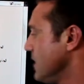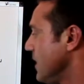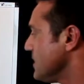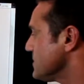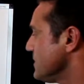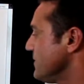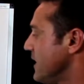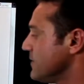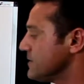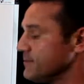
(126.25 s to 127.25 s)
Also
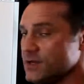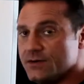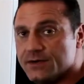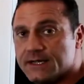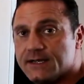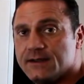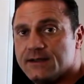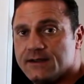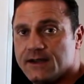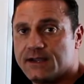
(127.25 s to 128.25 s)
involved with mood.
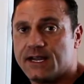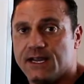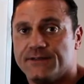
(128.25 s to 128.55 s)
Now again,